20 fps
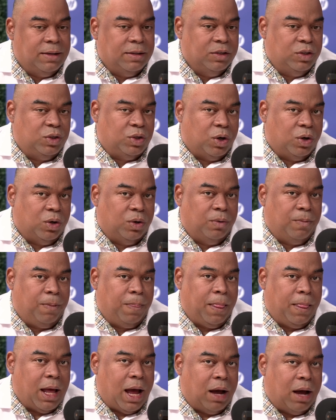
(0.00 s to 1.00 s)
So
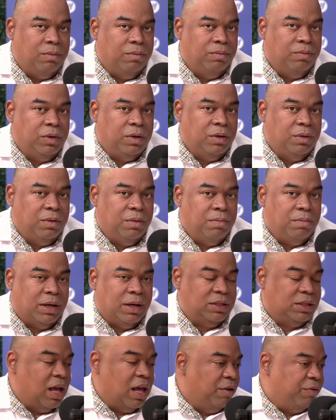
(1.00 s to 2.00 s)

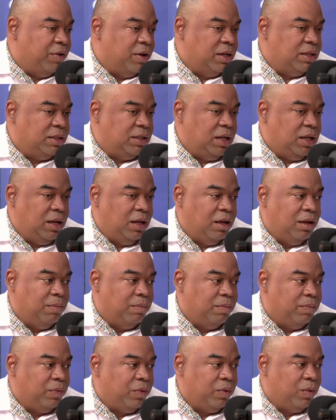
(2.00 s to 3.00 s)
myself and the
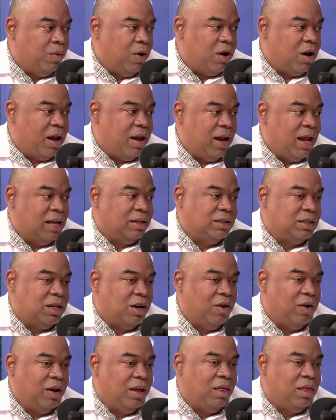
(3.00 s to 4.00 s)
team, we're not
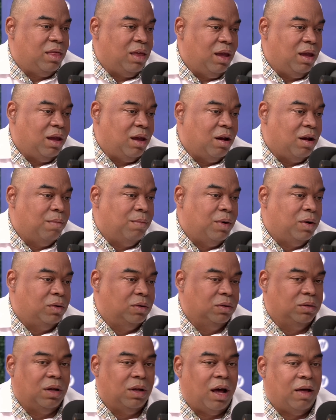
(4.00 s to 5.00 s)
necessarily thinking
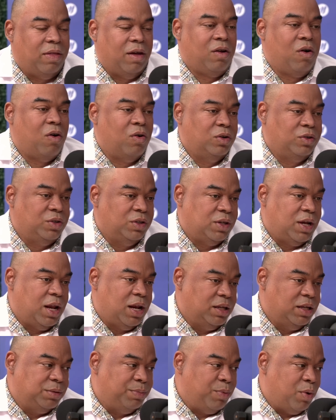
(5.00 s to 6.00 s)
about other countries at
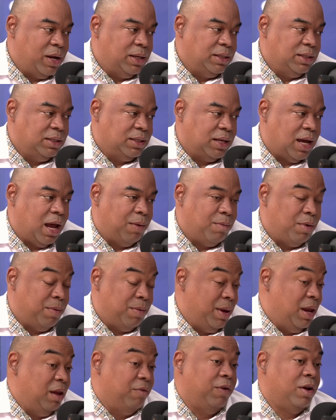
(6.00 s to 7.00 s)
this point in time. I
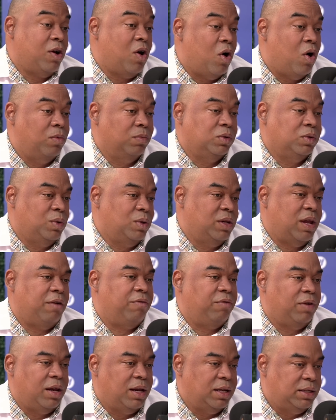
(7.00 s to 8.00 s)
mean, if it comes, we'll
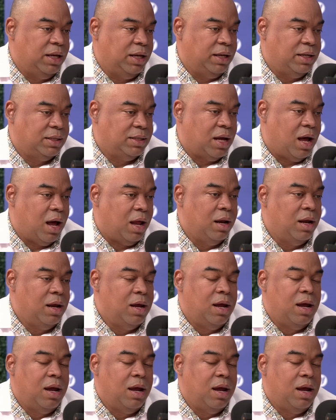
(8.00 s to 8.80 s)
definitely take it on.